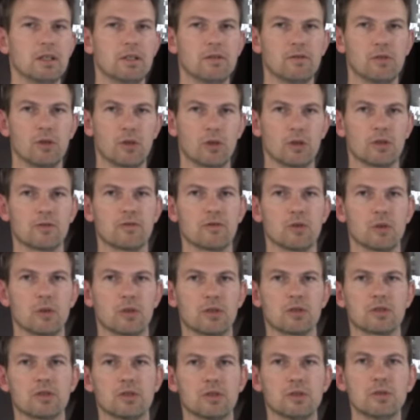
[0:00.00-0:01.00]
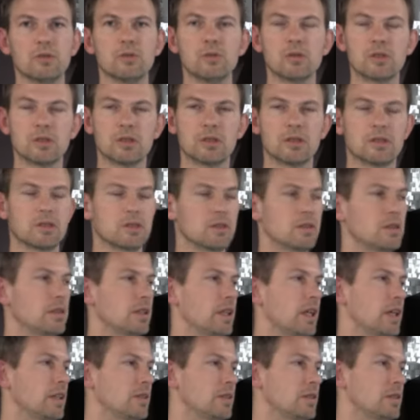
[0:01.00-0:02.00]
World War II,
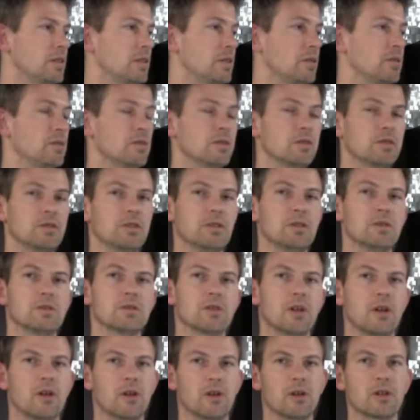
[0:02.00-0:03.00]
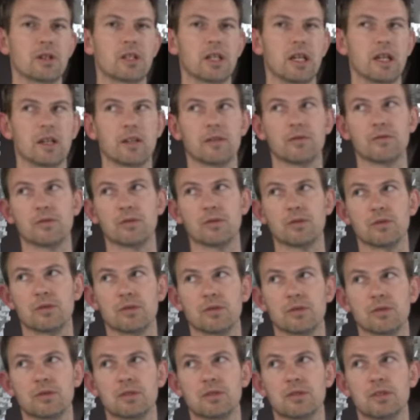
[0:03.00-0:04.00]
and you couldn't use archive
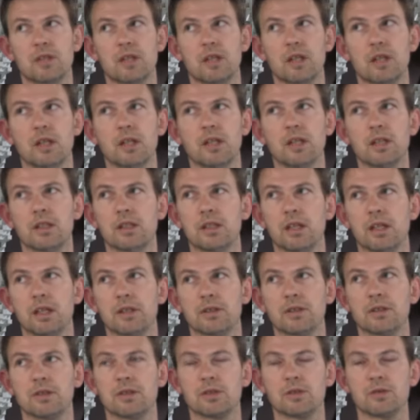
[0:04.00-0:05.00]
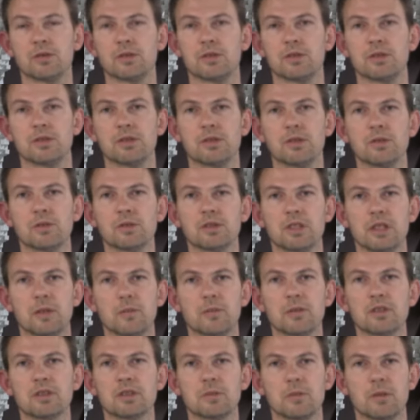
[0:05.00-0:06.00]
footage, and you couldn't use
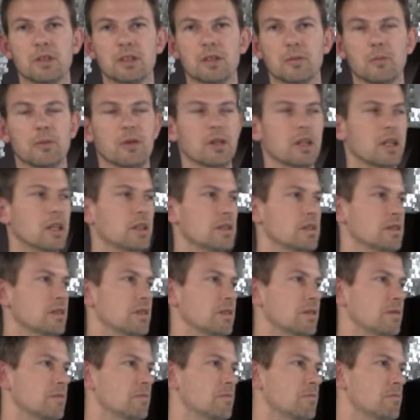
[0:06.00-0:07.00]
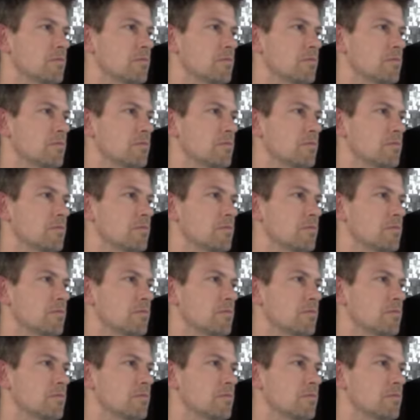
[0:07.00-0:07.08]
image manipulation.